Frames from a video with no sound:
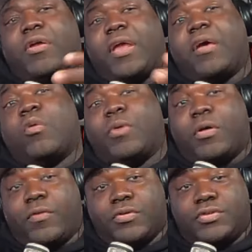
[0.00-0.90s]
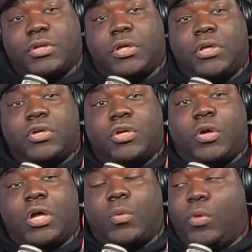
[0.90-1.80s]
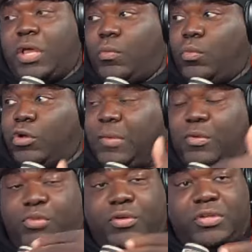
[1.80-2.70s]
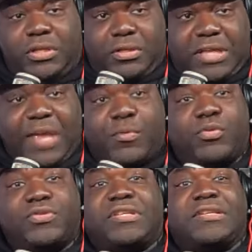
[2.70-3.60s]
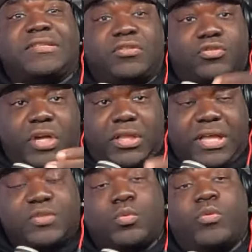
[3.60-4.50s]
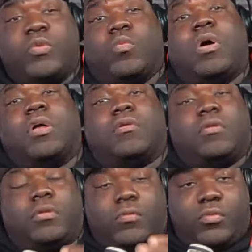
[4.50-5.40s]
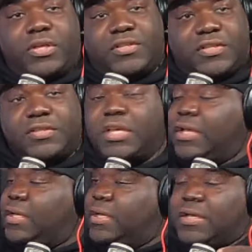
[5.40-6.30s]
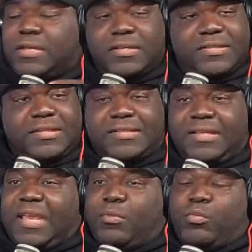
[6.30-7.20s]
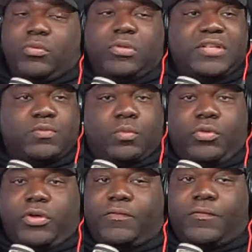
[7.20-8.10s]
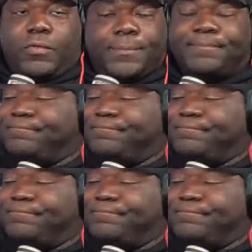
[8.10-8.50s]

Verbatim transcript: to help others, and we're going to be building capable citizens, right? That's what we want through this, is citizen capable. That's what we're looking for.